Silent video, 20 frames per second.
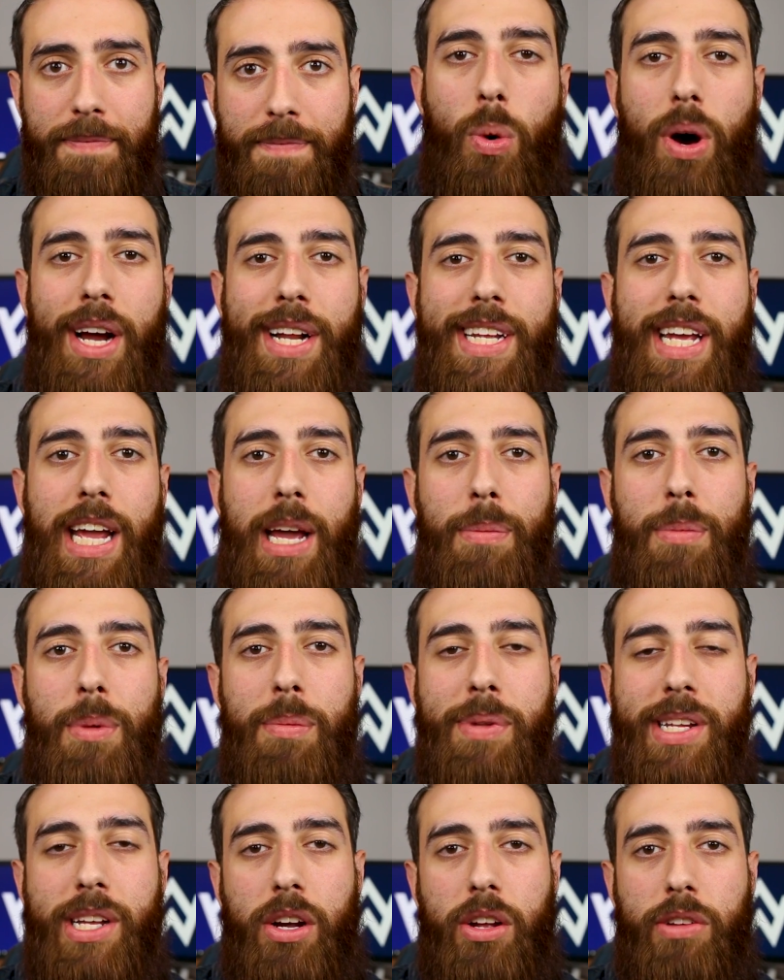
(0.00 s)
Wyze
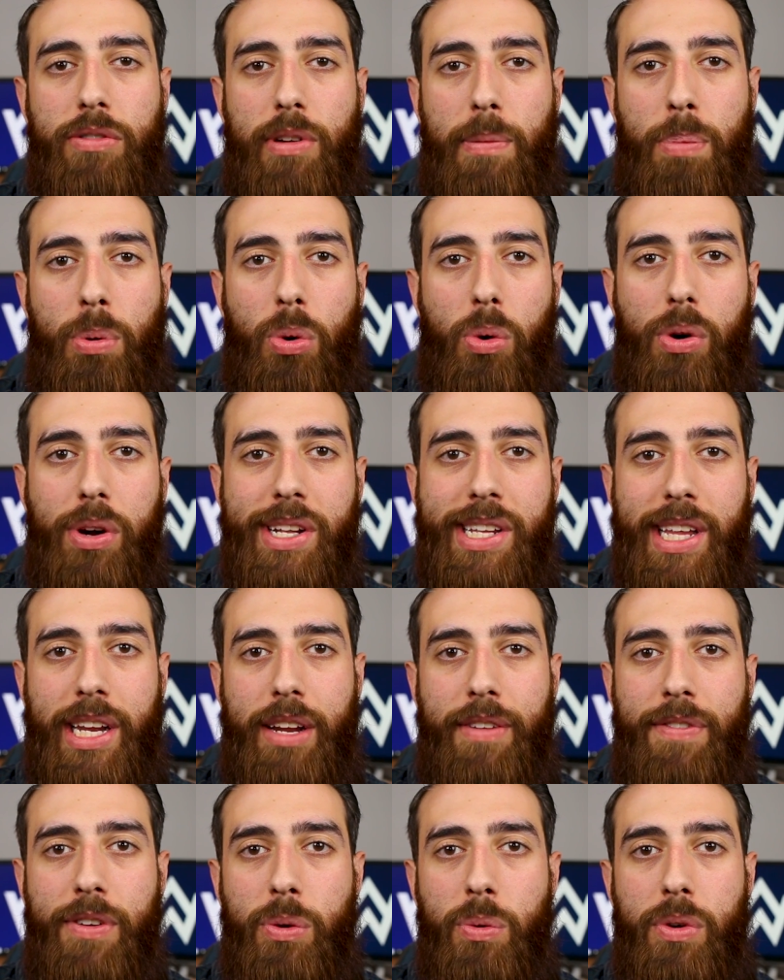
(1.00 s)
themselves reports that
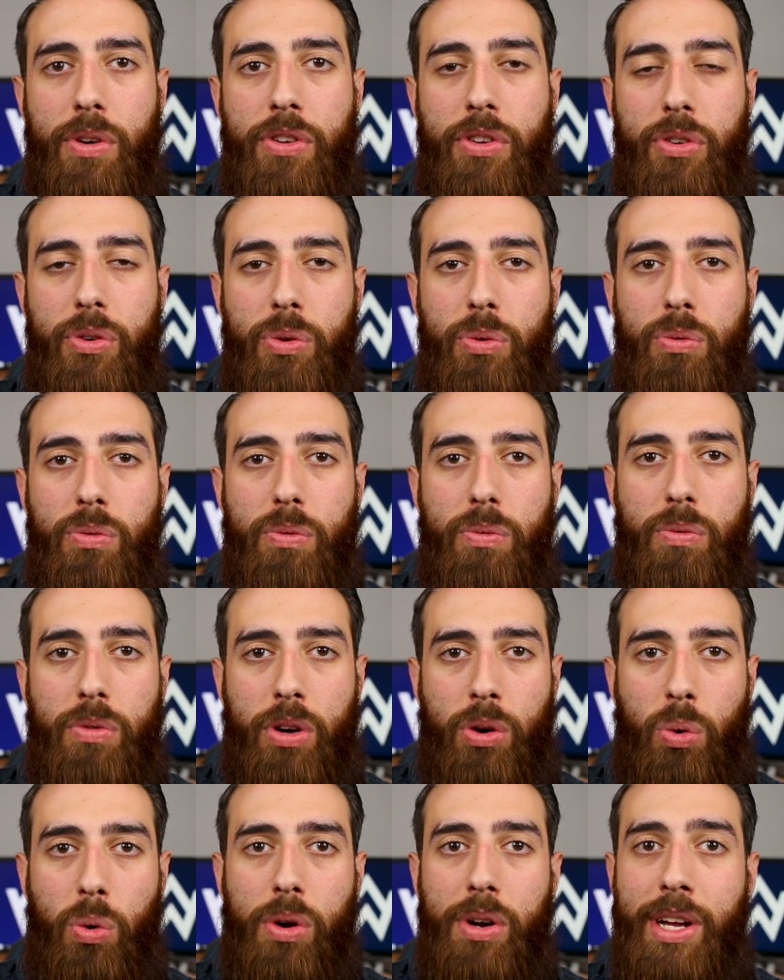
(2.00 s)
if you were to
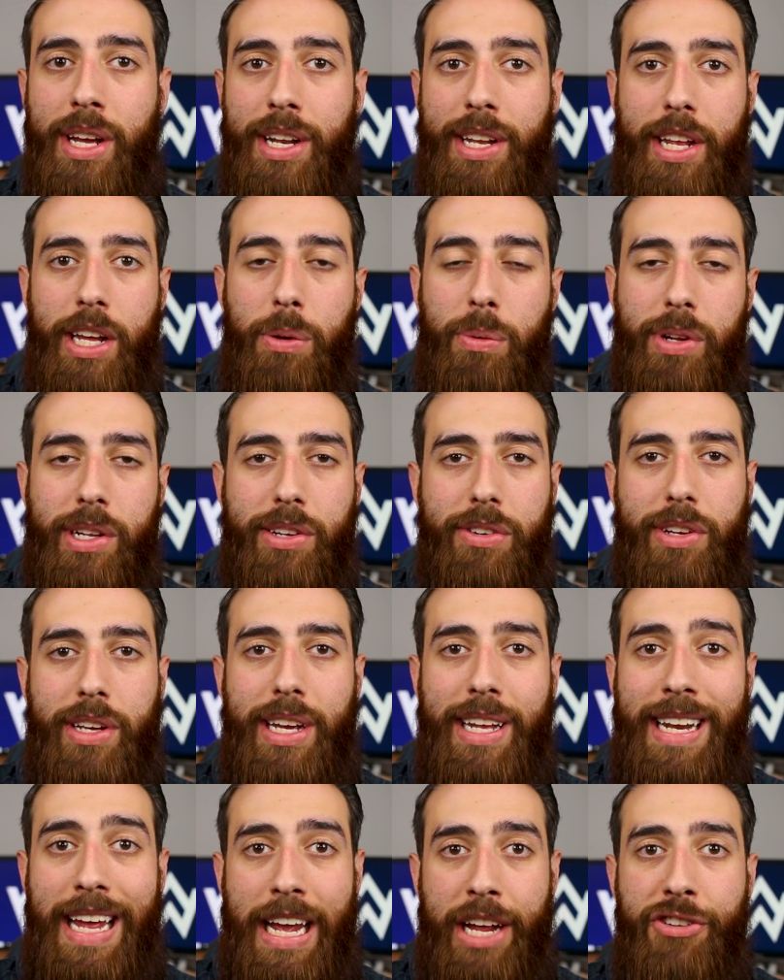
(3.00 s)
record continuously
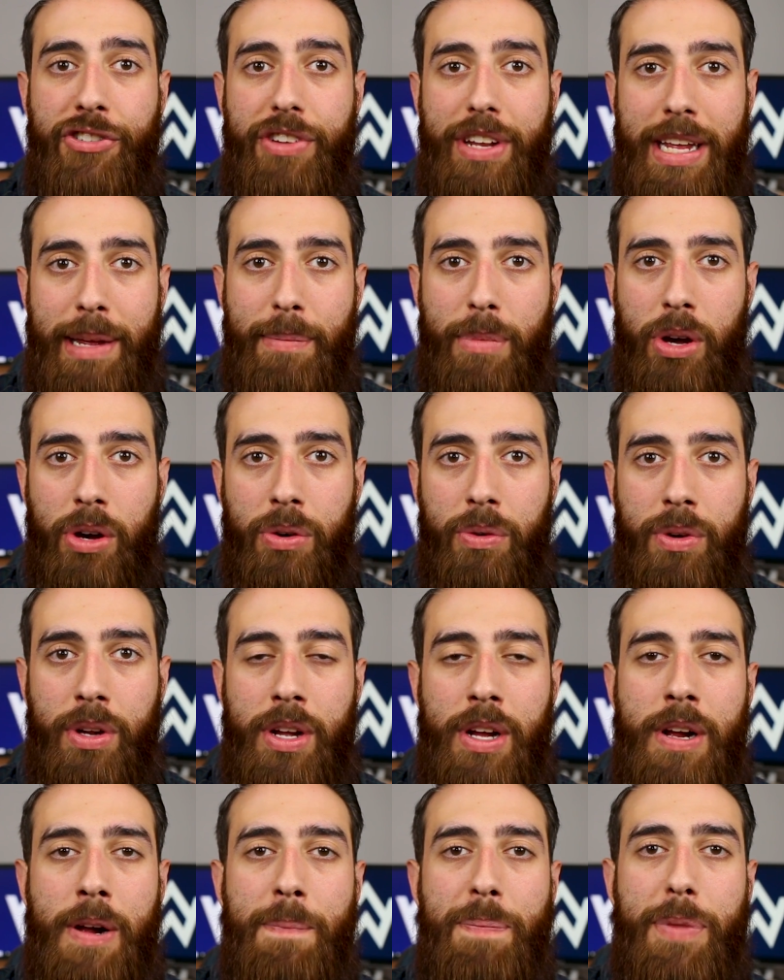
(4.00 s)
in HD mode
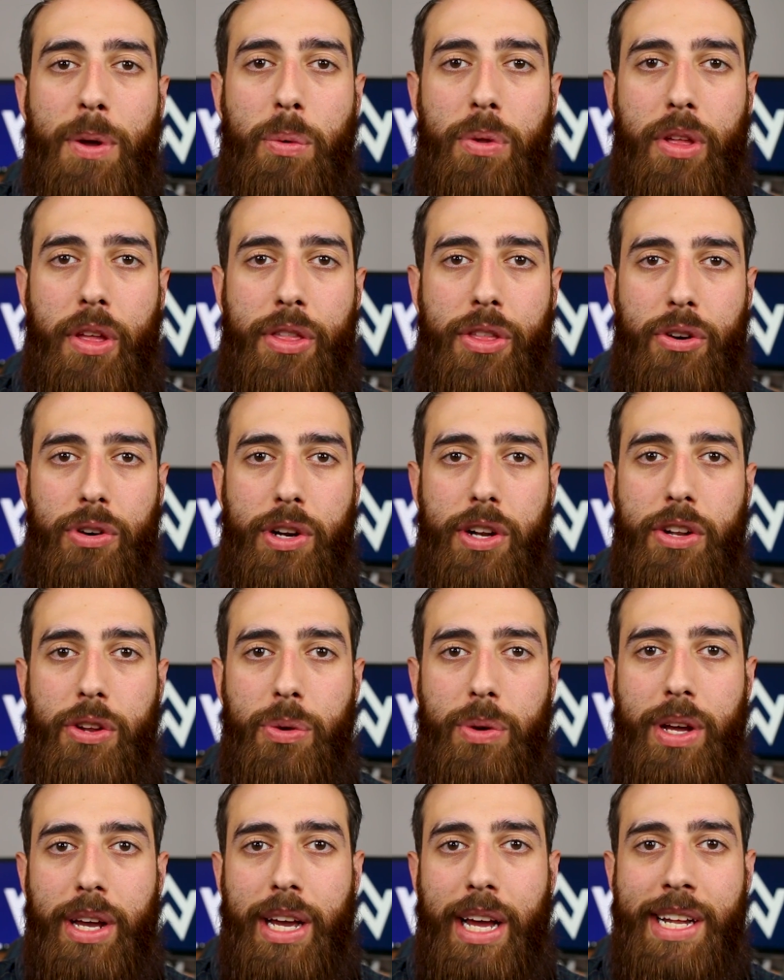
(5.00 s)
with a 32
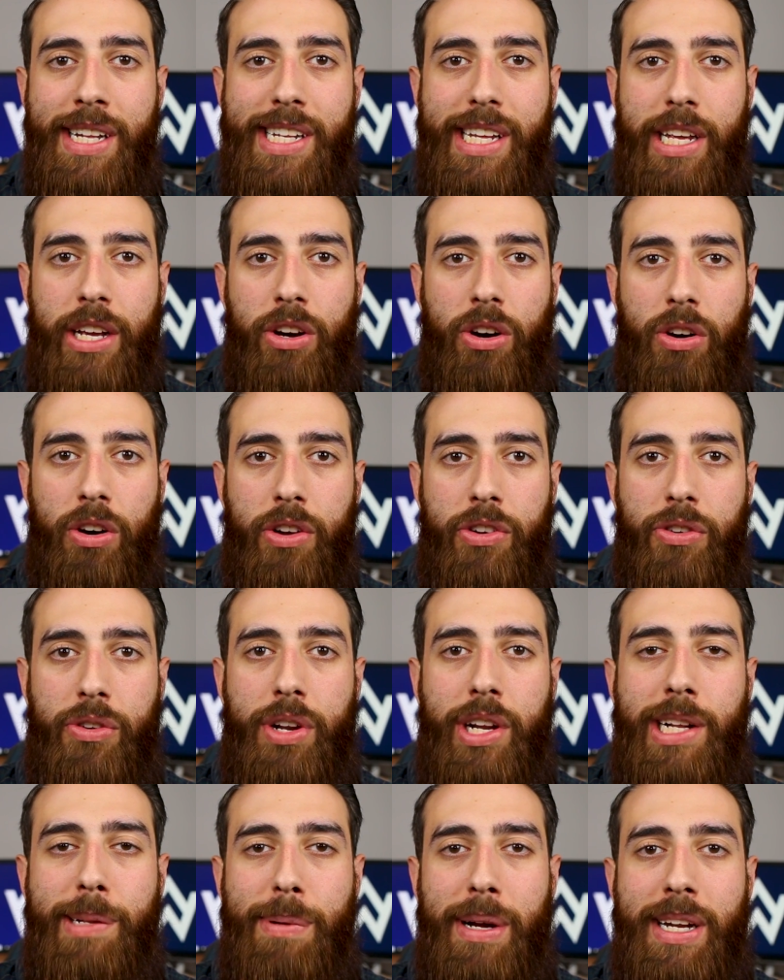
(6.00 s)
gig SD card, you
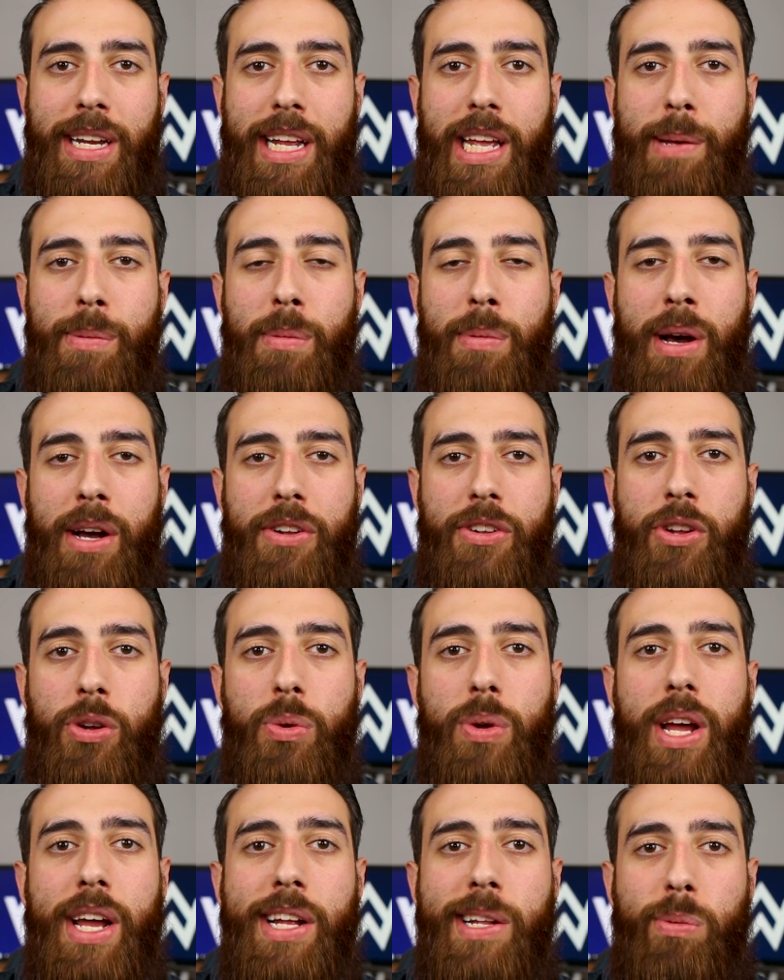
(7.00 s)
can expect to keep about 2
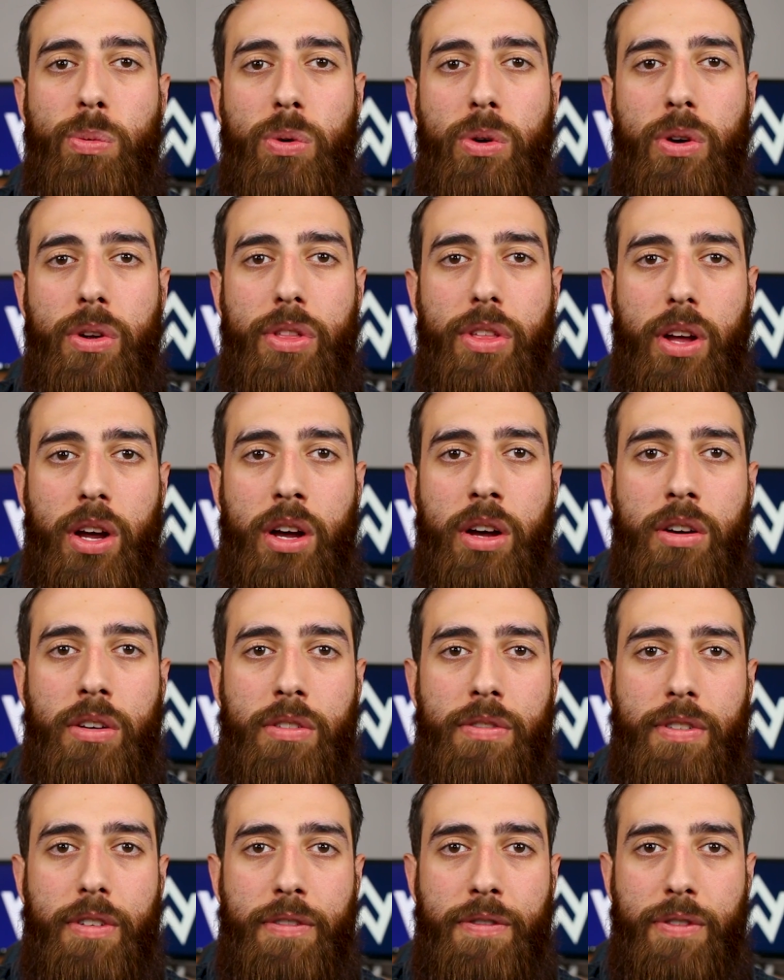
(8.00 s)
days worth
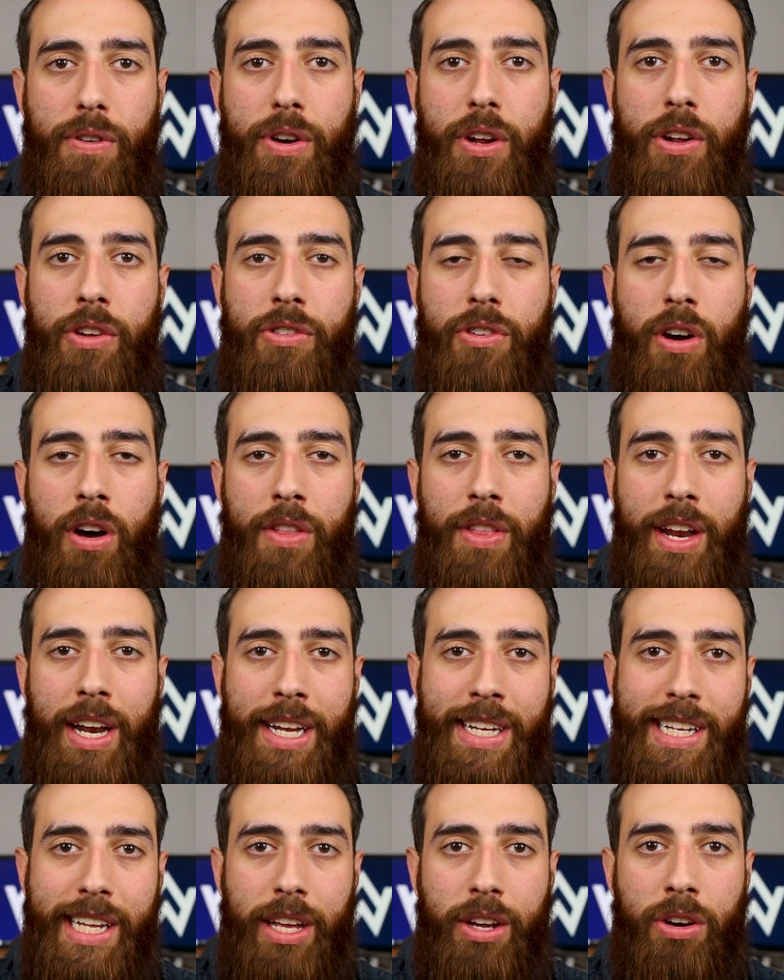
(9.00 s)
of footage on that
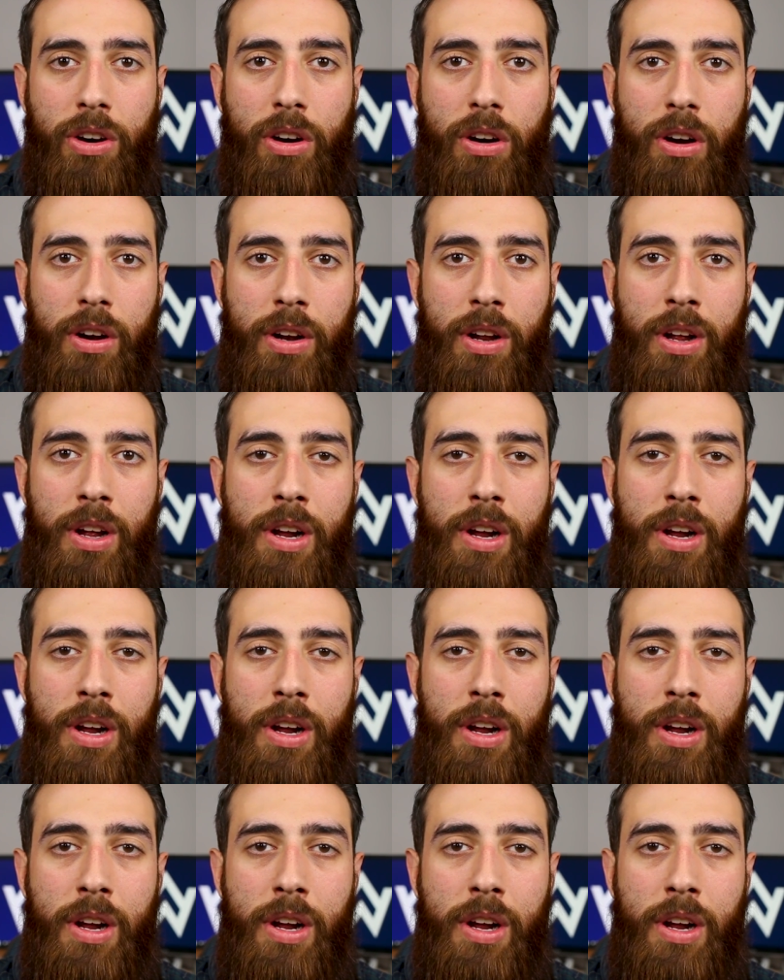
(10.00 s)
SD card.